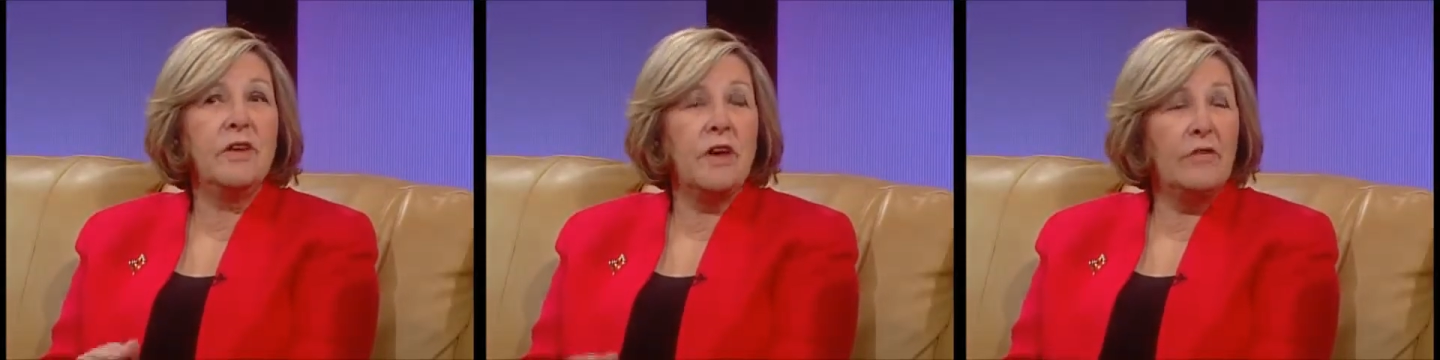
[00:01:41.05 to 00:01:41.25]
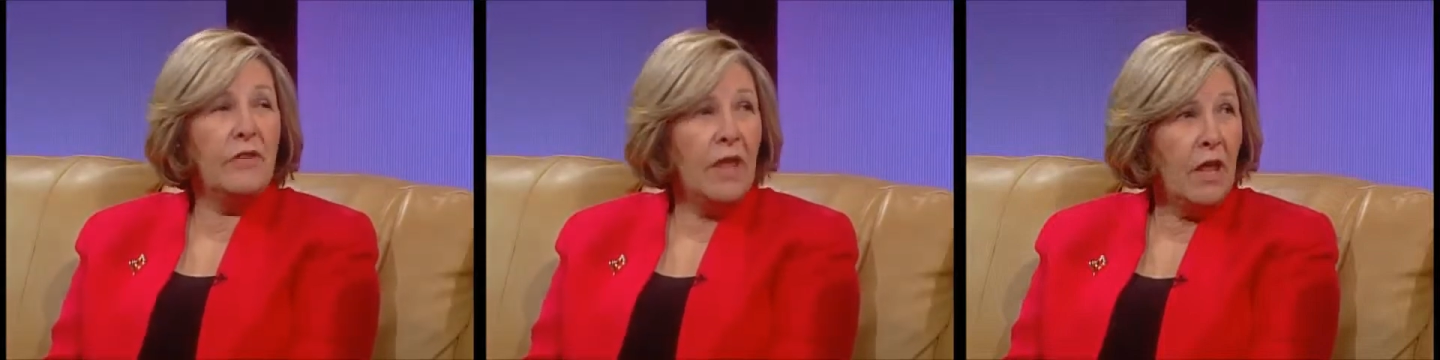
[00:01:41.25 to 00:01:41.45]

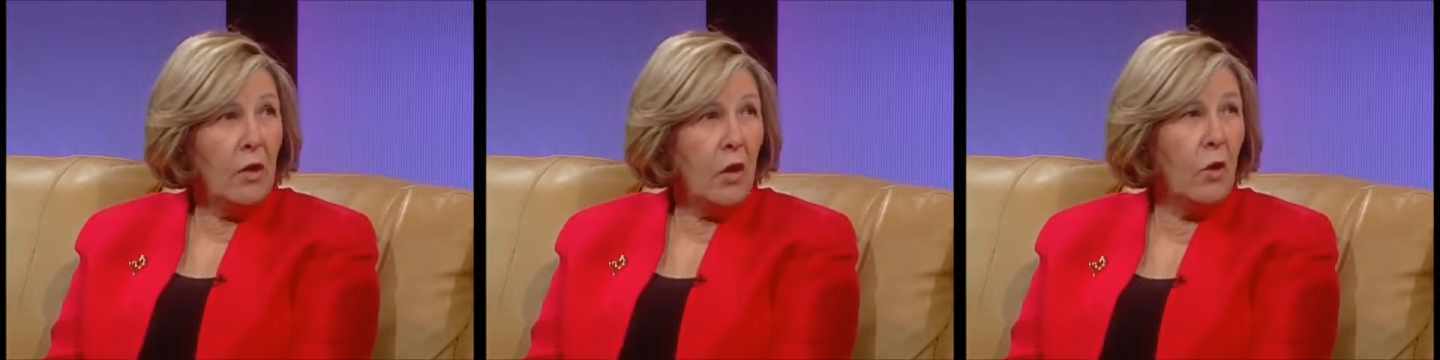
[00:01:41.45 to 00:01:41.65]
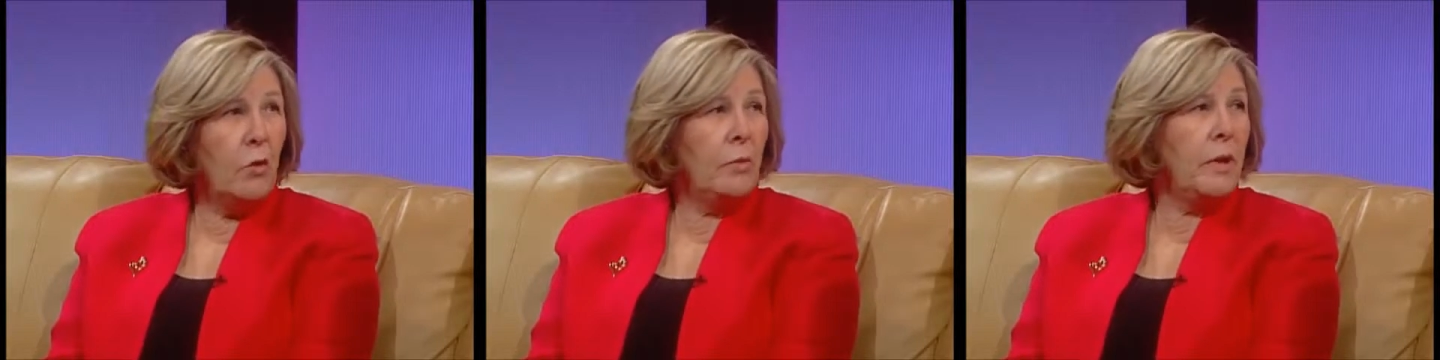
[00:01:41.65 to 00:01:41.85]

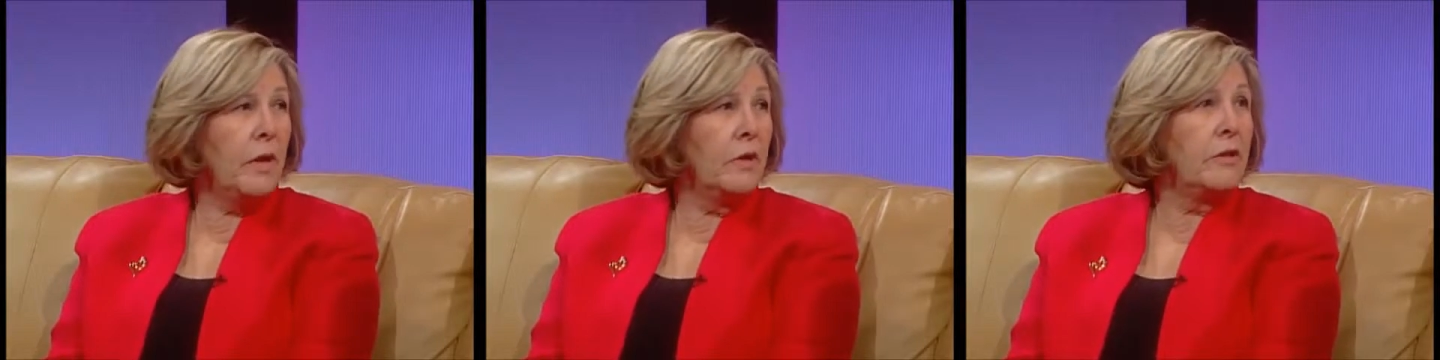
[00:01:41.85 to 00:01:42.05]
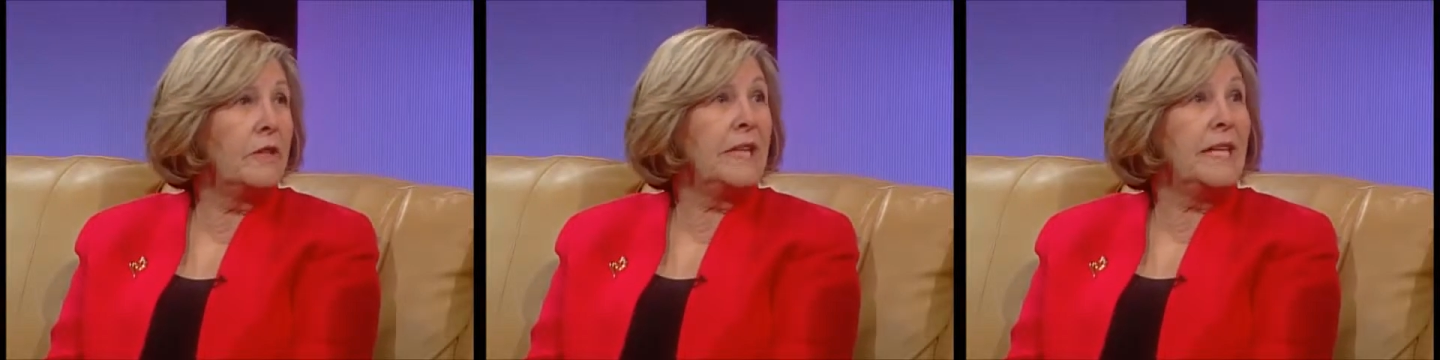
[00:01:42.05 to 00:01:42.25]
hope,
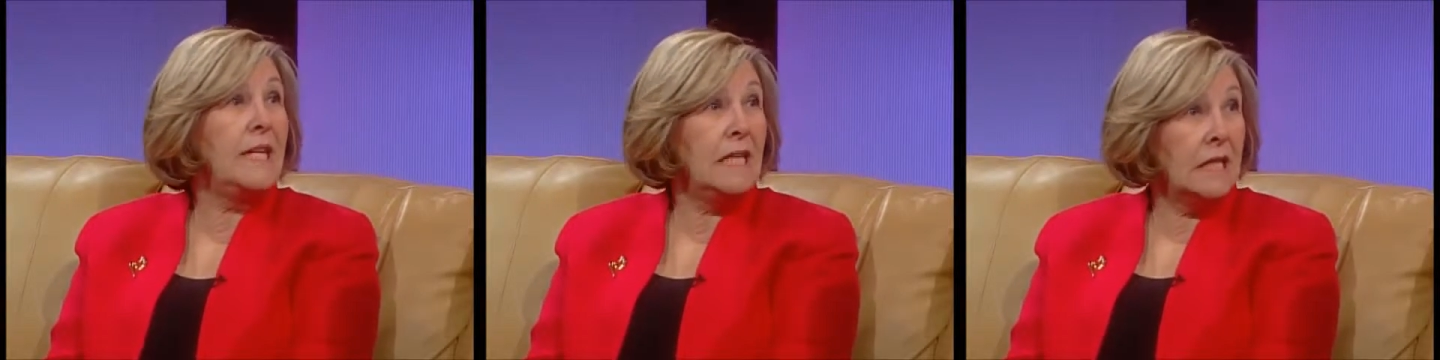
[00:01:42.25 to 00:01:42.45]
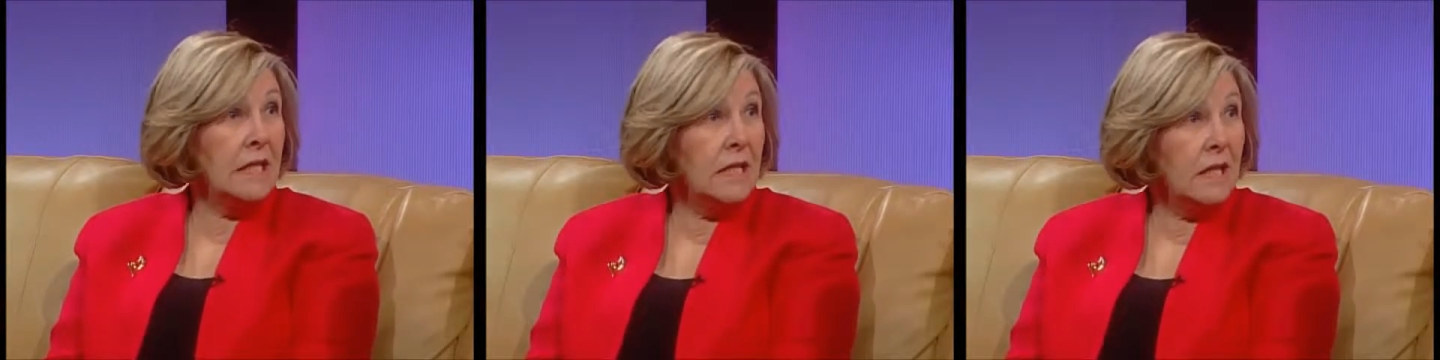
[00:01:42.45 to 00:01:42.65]
health, and
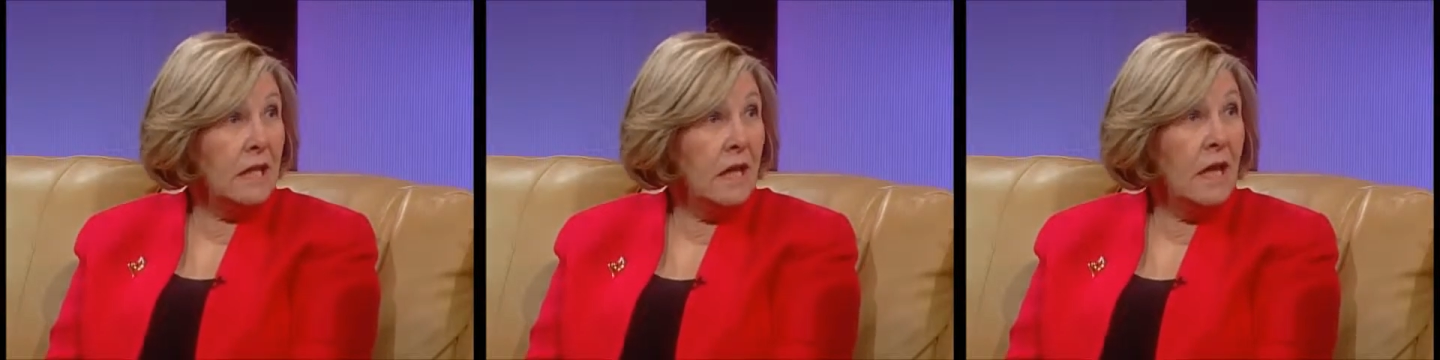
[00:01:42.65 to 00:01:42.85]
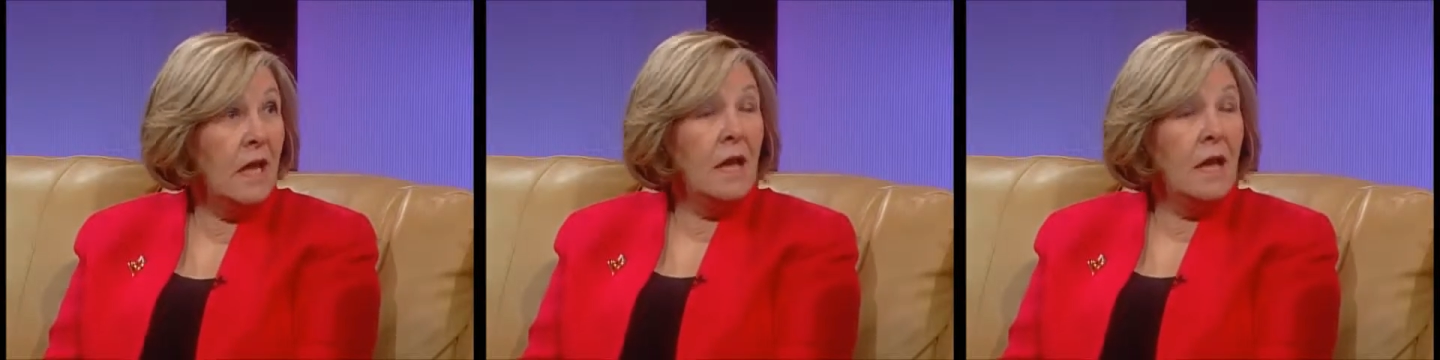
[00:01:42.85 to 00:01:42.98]
healing.